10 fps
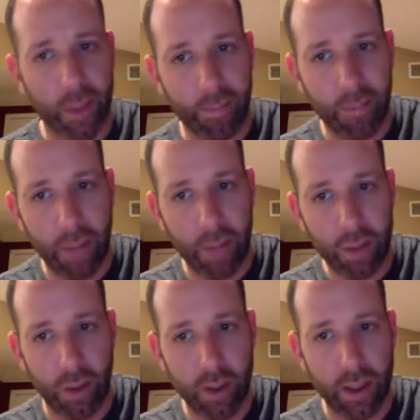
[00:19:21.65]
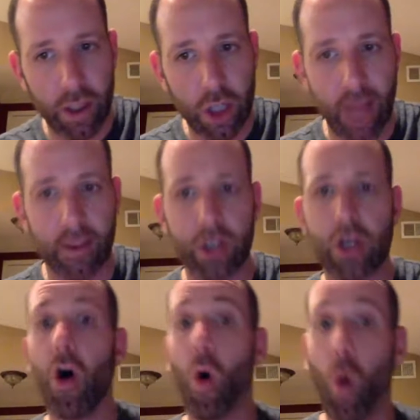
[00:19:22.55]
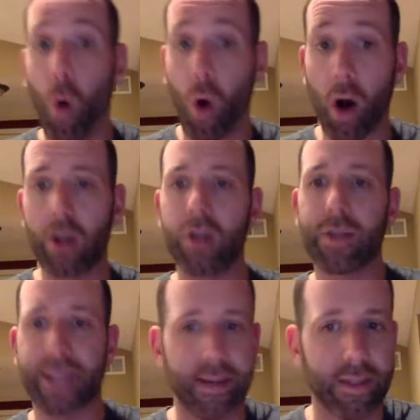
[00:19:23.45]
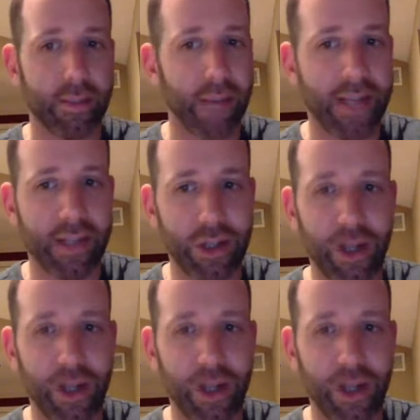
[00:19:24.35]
members go into the challenge, or you send us a message.